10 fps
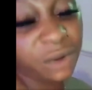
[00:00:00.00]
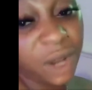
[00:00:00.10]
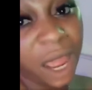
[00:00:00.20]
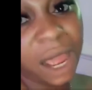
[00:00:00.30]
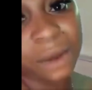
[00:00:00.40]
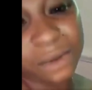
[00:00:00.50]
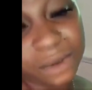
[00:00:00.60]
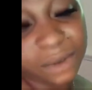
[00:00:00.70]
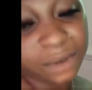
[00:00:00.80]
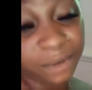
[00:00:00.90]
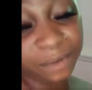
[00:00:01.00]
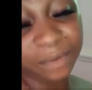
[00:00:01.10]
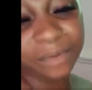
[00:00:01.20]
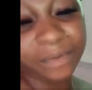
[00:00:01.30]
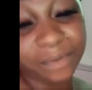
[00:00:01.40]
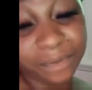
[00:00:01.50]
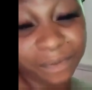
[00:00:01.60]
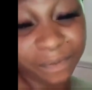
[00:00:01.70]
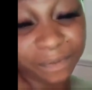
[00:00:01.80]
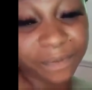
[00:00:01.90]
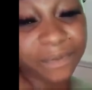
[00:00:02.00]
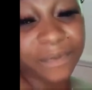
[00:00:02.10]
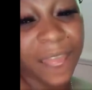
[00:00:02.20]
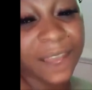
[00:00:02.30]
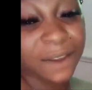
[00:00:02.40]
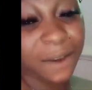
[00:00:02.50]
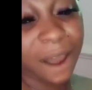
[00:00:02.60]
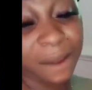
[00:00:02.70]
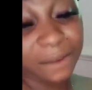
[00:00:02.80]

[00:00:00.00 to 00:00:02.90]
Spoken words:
where dey on a house. I dey